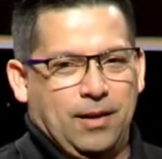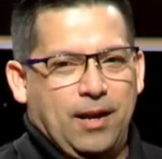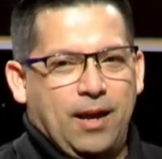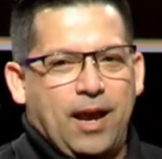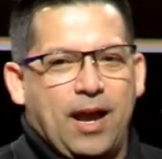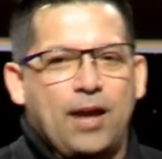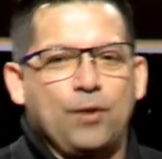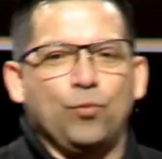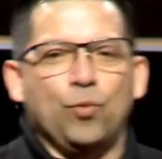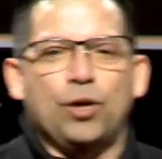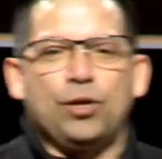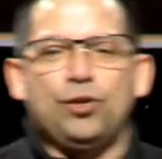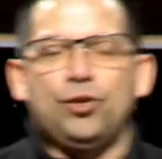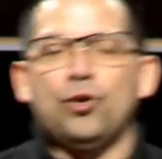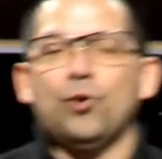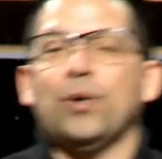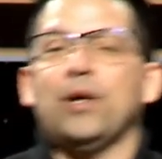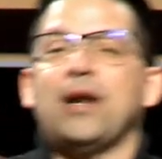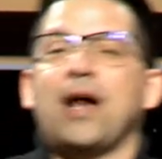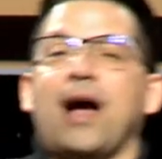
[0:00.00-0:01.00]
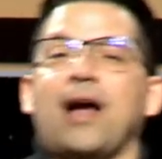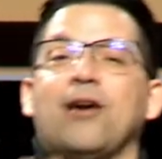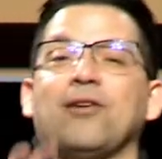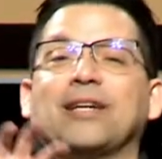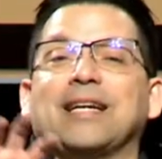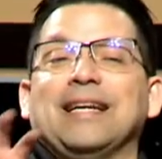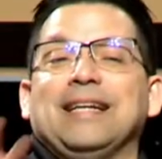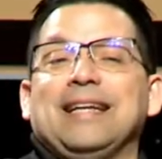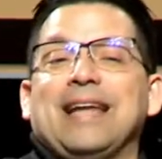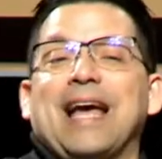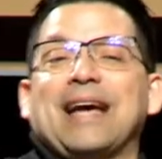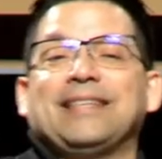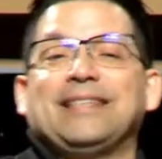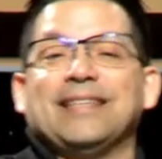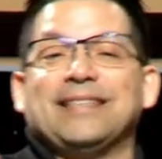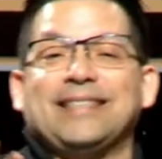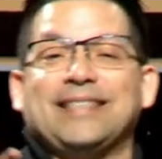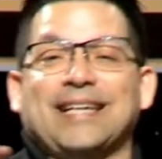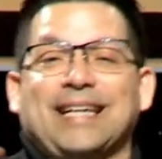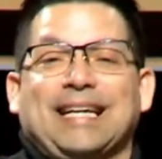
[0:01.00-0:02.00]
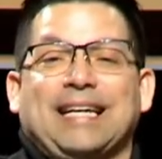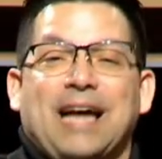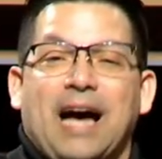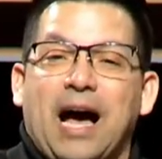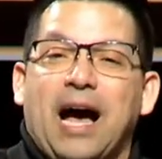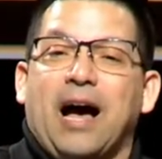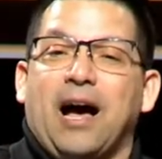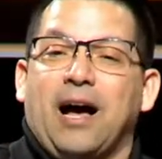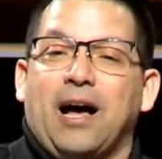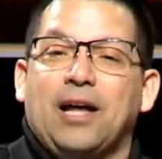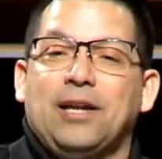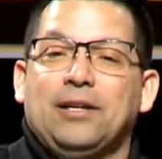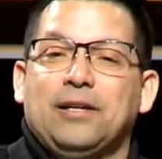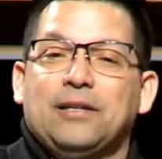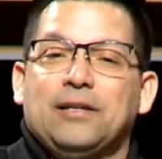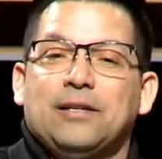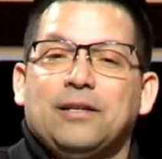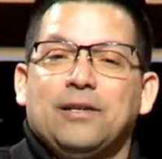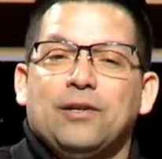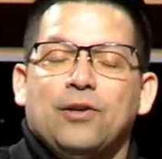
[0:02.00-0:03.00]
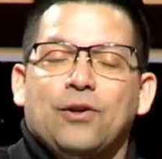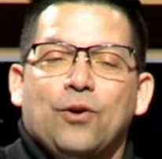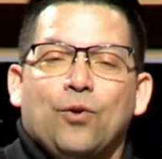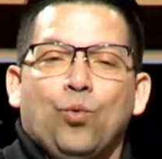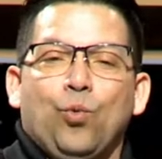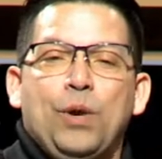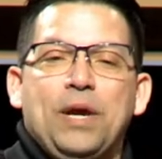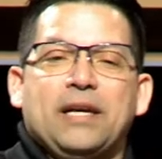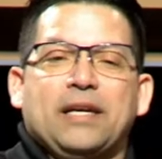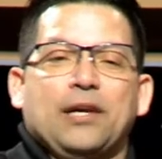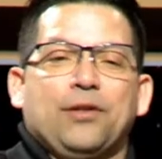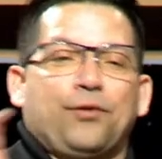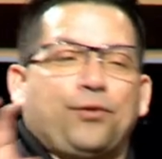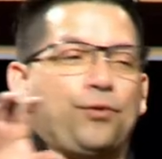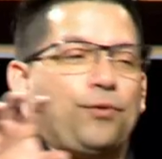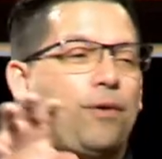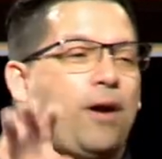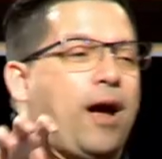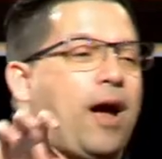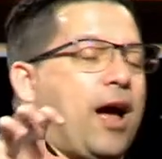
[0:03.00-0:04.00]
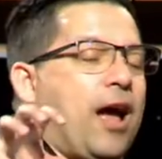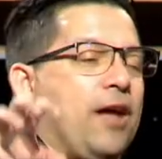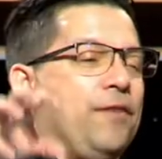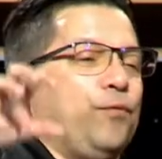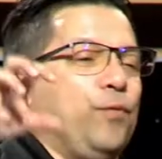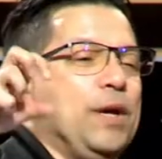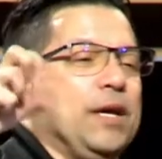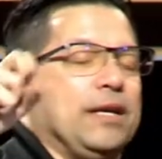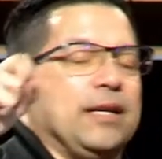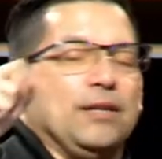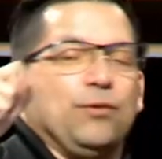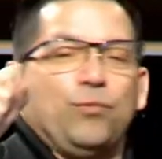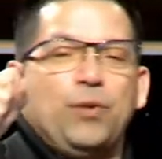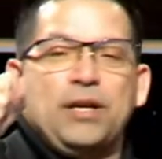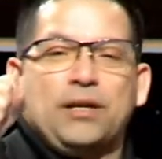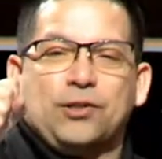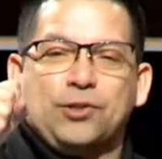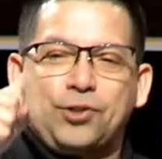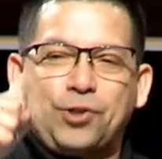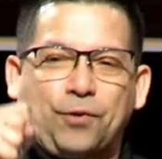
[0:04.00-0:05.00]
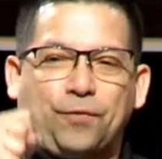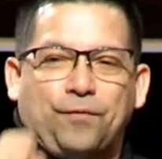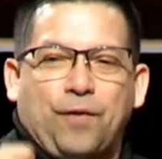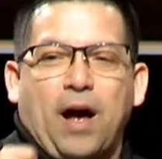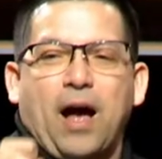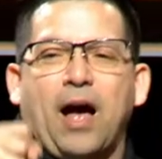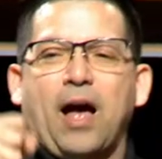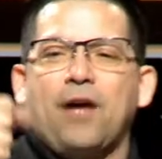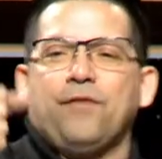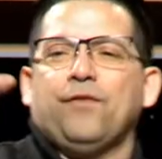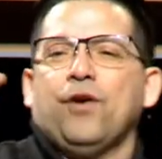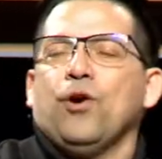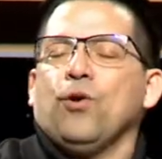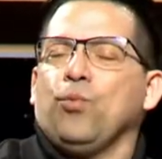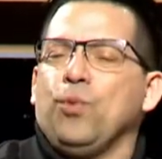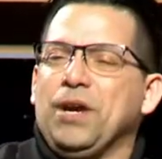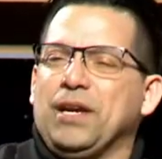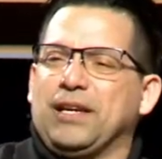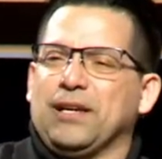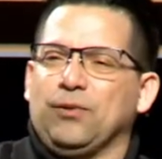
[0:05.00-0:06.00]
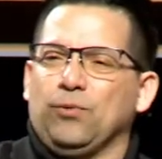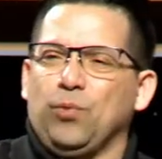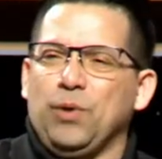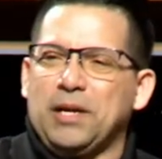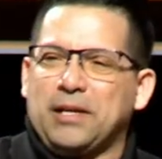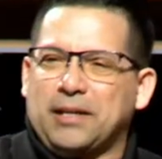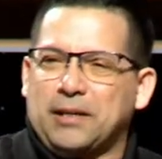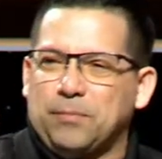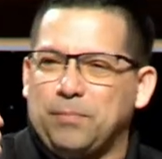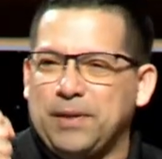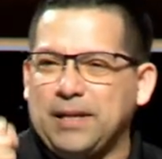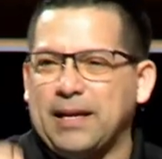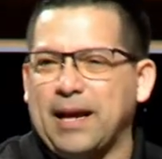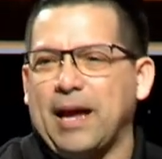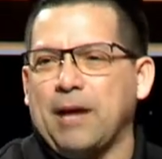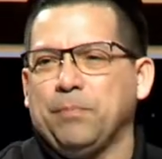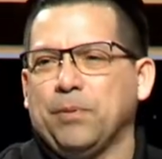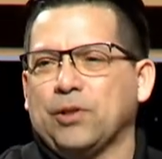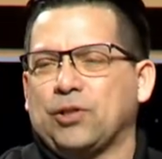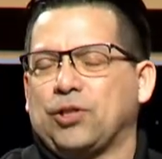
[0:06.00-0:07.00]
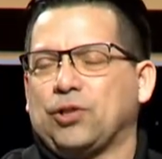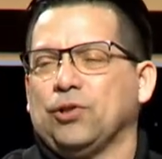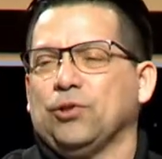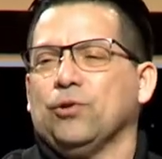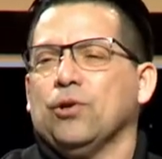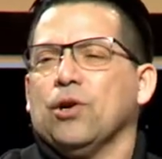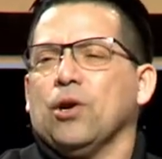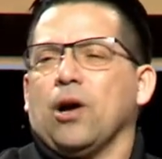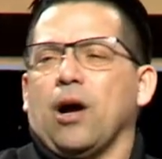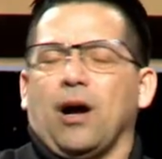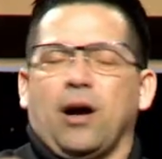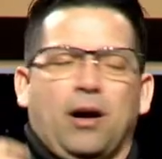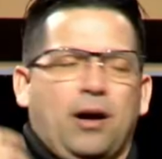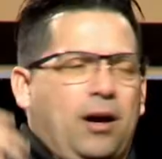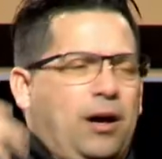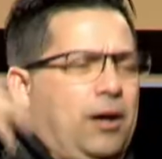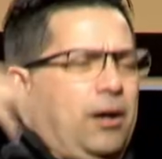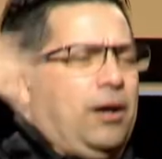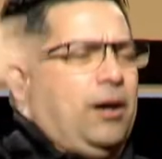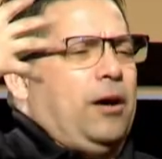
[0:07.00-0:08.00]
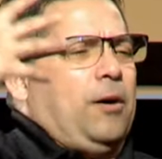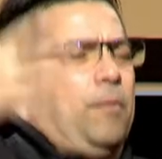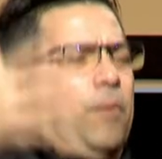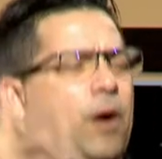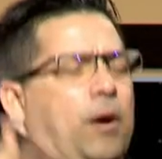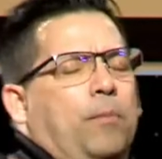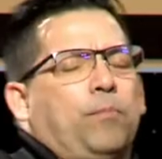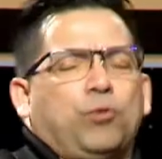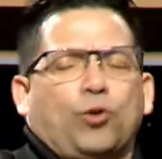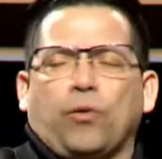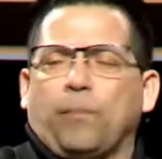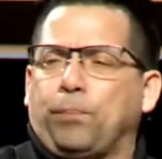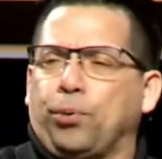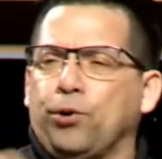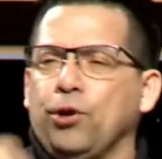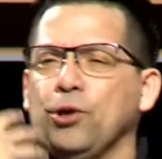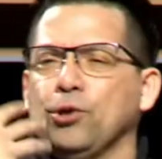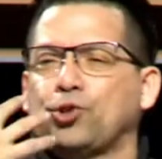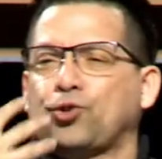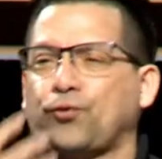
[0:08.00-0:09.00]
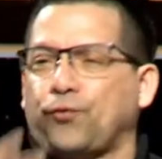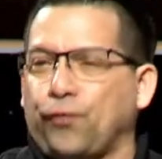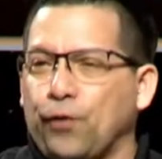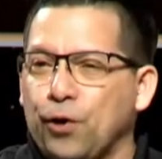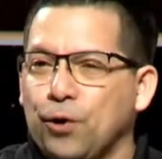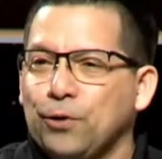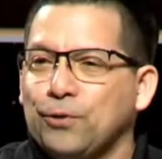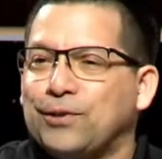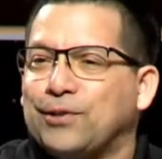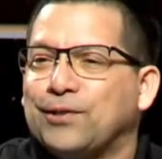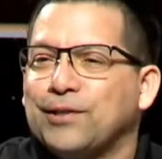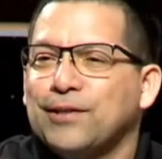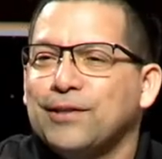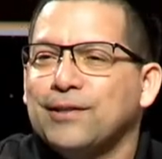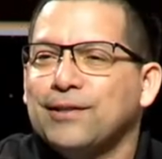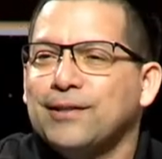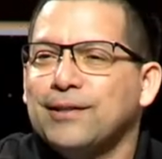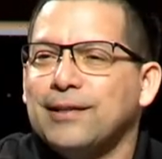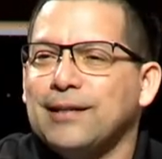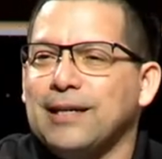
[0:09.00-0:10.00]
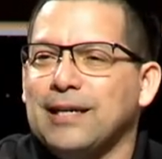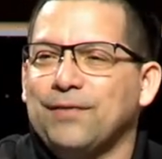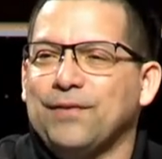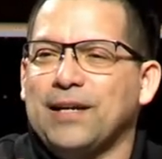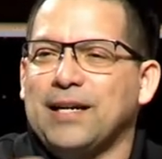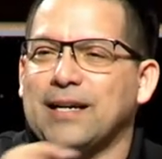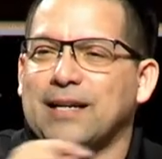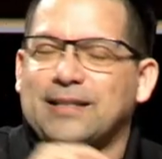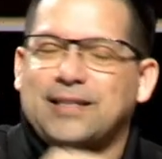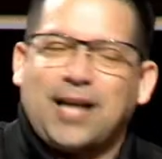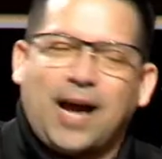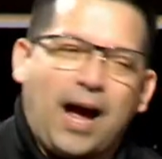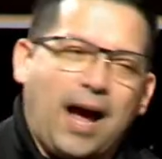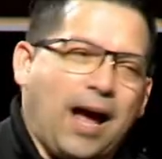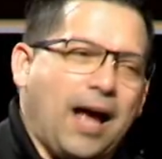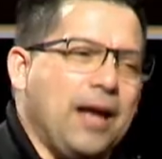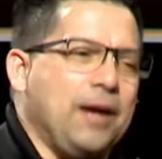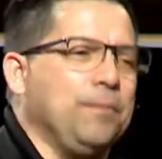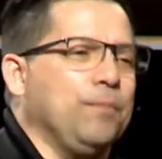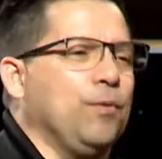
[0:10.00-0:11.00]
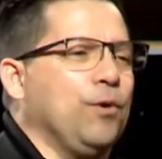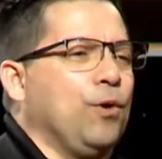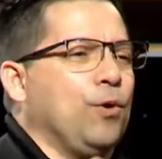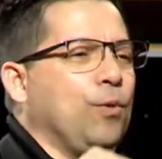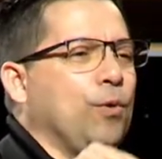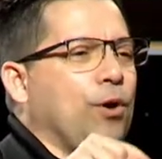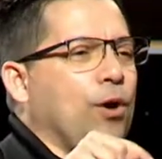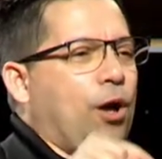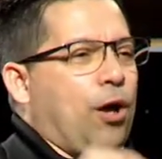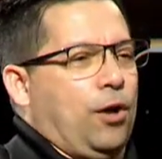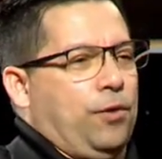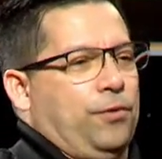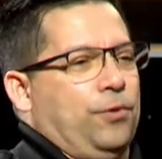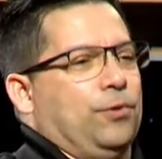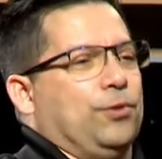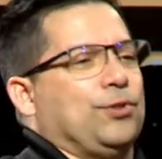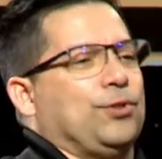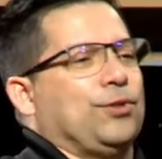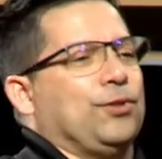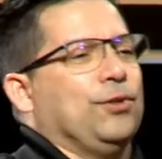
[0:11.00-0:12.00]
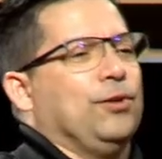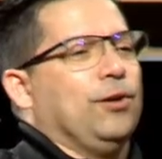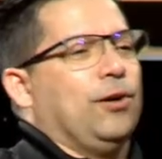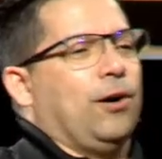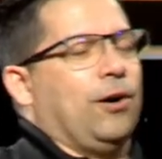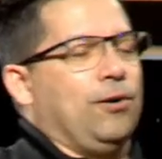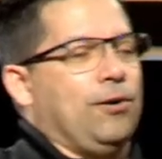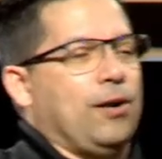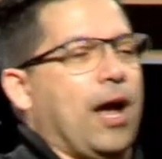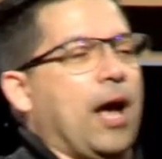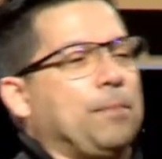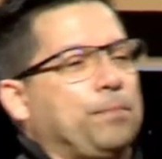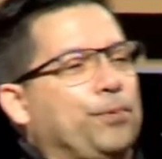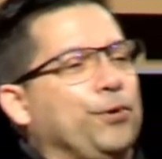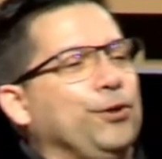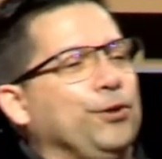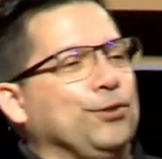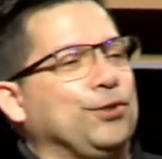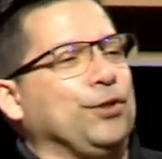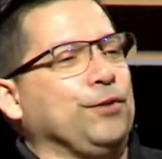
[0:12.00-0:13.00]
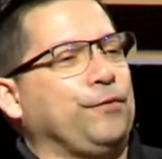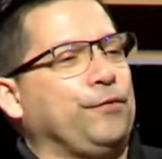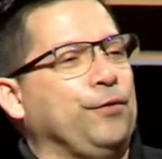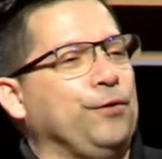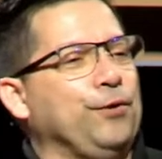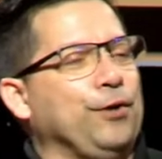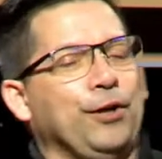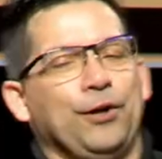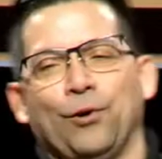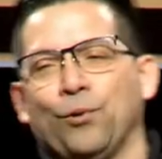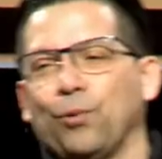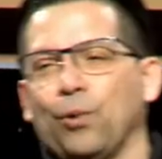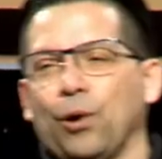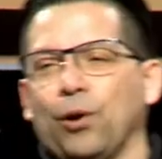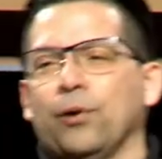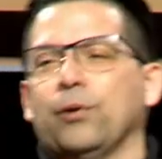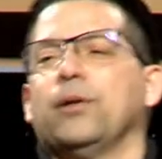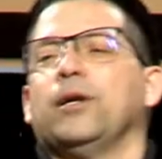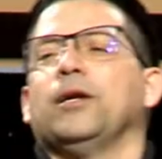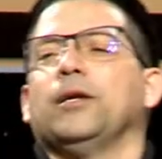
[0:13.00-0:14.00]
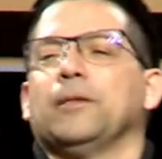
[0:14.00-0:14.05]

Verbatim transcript: And when you and I are connected to God, we can thrive, we can, we can survive, we can, we can be able to uh, uh, uh, uh, produce fruit even in a time where others are not producing fruit and are worrying.